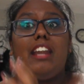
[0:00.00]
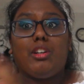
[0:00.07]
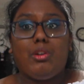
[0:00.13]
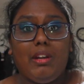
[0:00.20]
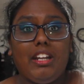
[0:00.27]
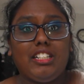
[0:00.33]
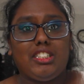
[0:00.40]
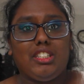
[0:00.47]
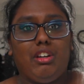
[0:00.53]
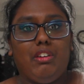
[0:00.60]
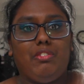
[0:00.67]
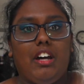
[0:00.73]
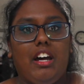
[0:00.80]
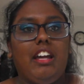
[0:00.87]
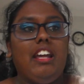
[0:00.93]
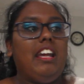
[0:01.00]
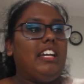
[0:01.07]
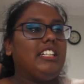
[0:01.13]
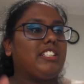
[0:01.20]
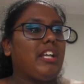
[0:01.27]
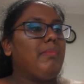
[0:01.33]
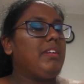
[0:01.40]
Quicksilver
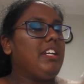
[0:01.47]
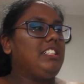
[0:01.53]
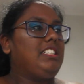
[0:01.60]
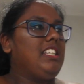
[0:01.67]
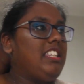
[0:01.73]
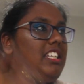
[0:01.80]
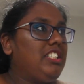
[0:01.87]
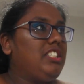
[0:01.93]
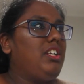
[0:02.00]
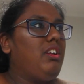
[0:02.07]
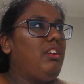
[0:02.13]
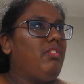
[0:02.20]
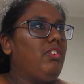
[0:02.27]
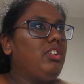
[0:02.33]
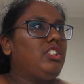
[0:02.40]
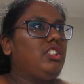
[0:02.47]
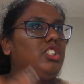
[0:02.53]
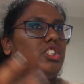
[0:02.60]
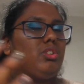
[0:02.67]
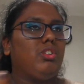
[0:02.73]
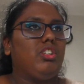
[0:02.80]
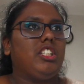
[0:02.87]
is coming into this universe
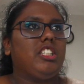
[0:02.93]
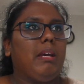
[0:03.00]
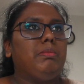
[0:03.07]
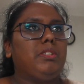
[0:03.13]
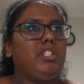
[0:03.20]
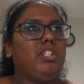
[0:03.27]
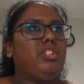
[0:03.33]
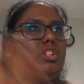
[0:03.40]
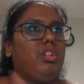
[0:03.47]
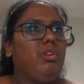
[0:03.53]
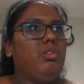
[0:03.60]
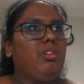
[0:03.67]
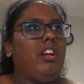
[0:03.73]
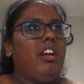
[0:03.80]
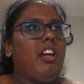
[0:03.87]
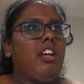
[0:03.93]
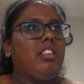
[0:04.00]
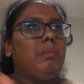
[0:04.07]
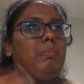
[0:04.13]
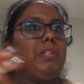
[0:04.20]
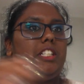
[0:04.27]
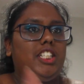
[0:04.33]
to sort of substitute
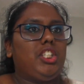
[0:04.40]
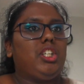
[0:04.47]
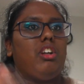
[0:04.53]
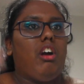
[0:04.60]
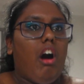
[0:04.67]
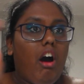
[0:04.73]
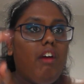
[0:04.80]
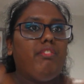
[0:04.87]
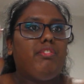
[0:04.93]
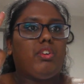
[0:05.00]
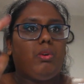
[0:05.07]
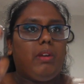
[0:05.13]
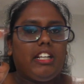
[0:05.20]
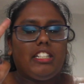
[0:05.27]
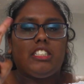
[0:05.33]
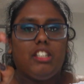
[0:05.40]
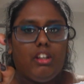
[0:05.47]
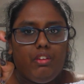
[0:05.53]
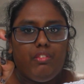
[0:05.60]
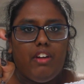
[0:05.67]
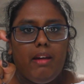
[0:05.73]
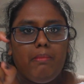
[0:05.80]
the position of
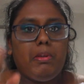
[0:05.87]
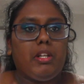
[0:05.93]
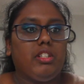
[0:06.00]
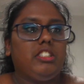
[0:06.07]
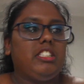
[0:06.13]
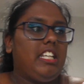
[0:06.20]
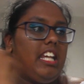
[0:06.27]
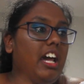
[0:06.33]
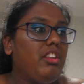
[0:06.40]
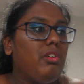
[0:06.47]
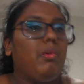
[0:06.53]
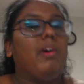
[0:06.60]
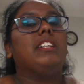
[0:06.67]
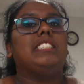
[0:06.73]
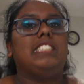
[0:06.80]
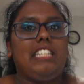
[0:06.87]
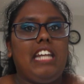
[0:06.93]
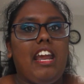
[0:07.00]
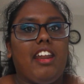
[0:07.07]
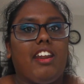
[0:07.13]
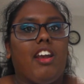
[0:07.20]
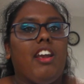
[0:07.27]
Quicksilver because the other one's
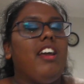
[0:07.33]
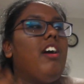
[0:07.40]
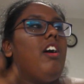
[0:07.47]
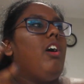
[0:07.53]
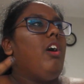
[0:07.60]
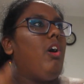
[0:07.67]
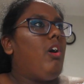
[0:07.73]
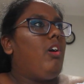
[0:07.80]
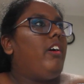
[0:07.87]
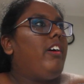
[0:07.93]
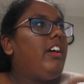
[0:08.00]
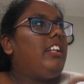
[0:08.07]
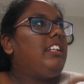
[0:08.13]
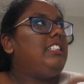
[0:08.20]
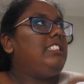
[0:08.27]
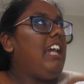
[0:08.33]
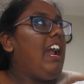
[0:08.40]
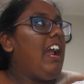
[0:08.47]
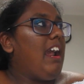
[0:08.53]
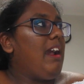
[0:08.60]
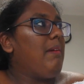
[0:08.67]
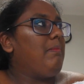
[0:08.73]
dead.
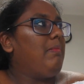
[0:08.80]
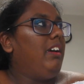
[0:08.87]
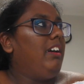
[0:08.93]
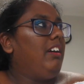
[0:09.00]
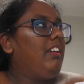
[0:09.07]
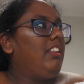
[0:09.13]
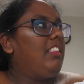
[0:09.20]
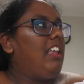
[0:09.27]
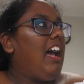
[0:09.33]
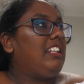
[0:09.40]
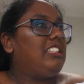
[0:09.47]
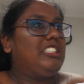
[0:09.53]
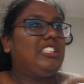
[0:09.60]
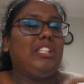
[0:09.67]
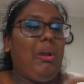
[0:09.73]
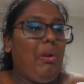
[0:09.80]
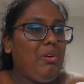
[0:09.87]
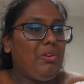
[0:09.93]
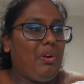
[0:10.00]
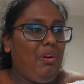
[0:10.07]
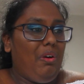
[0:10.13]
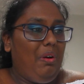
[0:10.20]
Damn! That's so
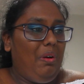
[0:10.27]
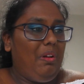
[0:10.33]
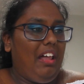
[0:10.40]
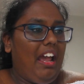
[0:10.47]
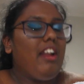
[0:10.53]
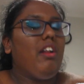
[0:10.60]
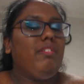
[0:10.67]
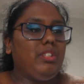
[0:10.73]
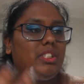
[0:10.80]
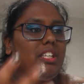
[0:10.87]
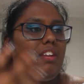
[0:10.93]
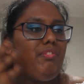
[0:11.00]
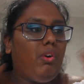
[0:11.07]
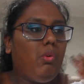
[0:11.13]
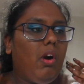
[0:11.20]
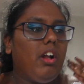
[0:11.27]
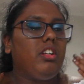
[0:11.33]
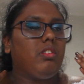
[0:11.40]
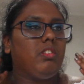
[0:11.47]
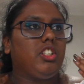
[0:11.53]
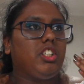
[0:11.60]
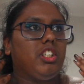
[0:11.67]
cool! And obviously for
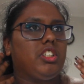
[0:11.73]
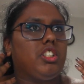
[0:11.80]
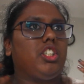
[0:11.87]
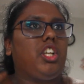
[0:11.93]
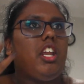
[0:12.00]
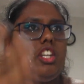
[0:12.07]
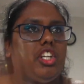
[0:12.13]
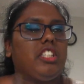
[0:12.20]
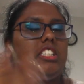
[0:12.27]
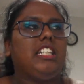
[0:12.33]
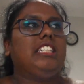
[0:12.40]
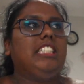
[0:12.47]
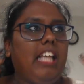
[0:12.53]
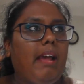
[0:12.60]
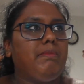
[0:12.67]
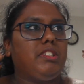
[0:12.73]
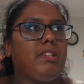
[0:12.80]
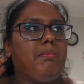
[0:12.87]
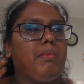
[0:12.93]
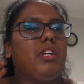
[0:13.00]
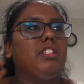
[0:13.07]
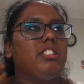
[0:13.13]
Wanda, it's just she just accepts
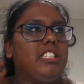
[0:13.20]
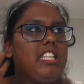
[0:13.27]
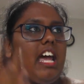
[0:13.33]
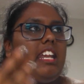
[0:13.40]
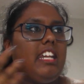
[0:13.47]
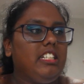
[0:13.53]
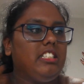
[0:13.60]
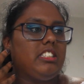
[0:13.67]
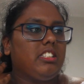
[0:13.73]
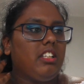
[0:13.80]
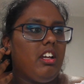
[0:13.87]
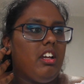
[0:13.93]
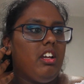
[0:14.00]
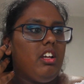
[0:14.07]
it because that is